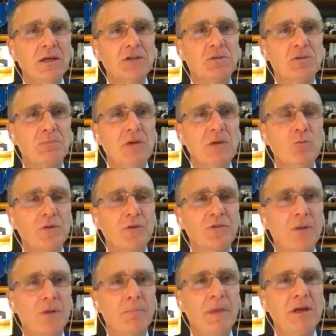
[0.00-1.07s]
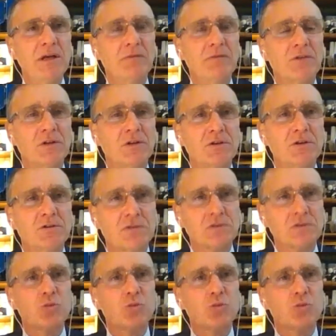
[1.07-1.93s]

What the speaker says: to meet with many of the